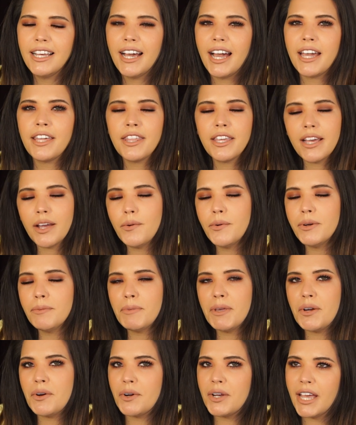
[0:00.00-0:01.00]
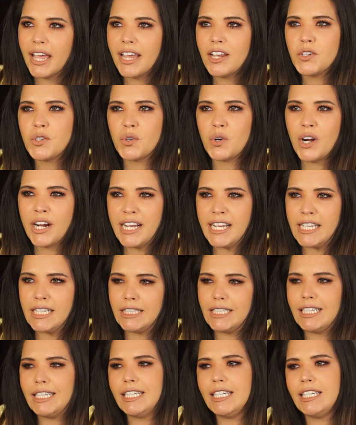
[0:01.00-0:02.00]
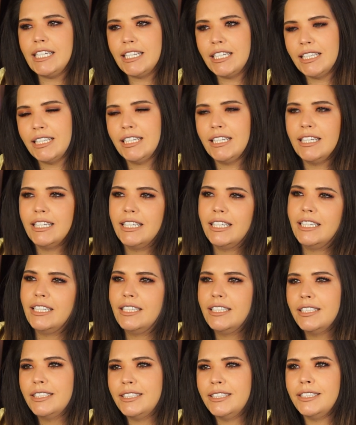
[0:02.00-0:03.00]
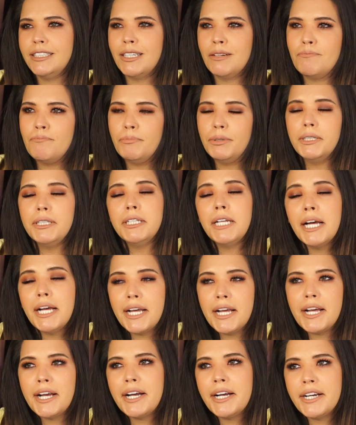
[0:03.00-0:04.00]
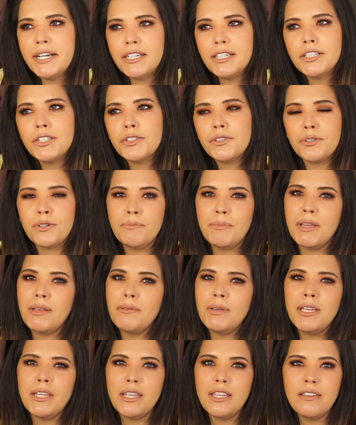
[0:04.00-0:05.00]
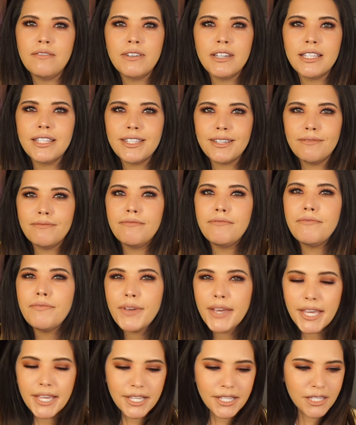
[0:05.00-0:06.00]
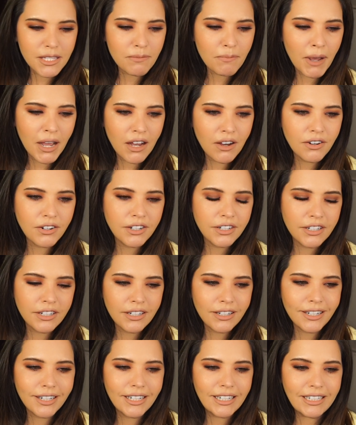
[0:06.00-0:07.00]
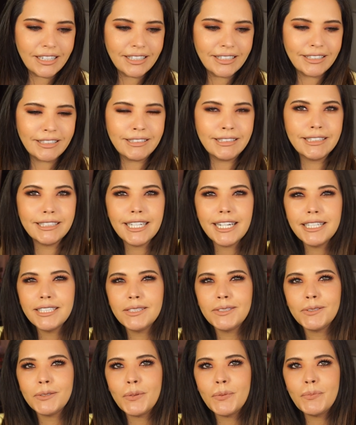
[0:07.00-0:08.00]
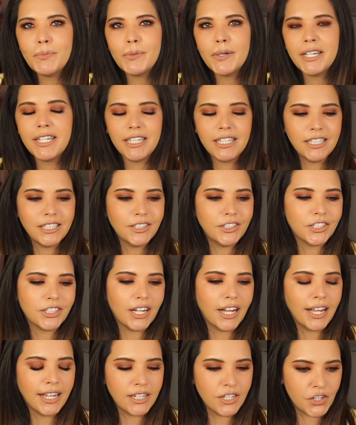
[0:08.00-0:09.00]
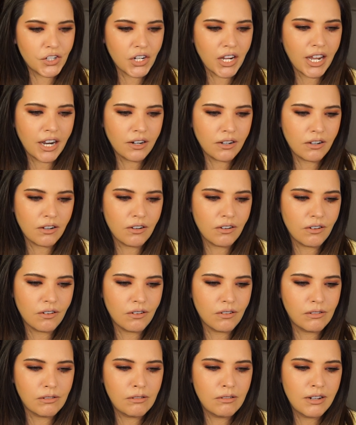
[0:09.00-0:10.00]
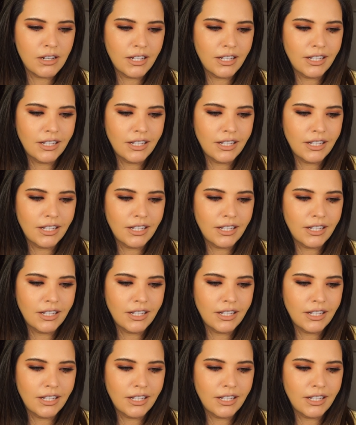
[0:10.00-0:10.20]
I think I would be okay trying like some blush or maybe even some face powder and not so much eyeshadow